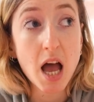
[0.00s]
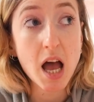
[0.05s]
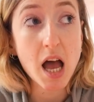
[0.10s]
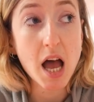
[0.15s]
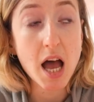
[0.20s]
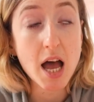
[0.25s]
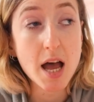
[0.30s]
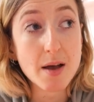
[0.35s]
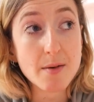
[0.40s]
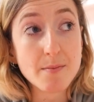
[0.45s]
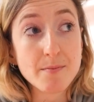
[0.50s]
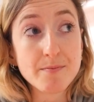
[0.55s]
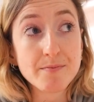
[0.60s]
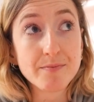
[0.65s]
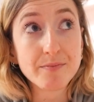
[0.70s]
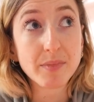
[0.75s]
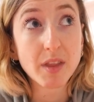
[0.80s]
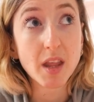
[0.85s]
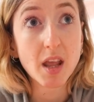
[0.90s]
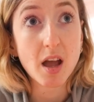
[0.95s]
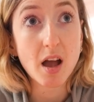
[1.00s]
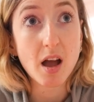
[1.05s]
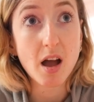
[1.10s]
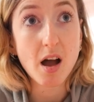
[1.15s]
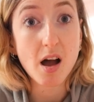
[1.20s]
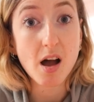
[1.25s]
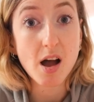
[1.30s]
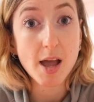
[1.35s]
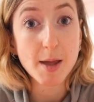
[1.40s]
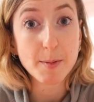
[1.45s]
um,
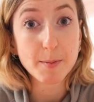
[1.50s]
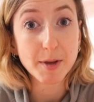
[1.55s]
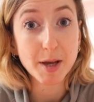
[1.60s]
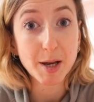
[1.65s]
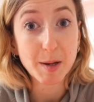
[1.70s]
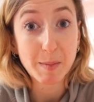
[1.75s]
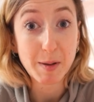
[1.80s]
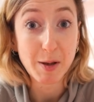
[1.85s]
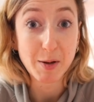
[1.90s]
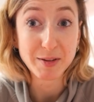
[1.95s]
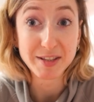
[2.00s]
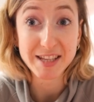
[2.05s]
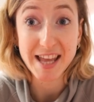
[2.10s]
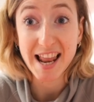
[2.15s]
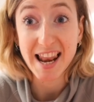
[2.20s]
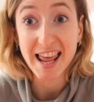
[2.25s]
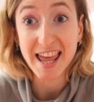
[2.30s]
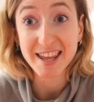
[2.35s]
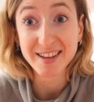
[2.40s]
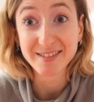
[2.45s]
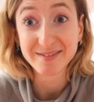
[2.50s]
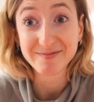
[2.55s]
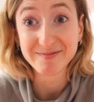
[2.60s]
I'm going to be on telly.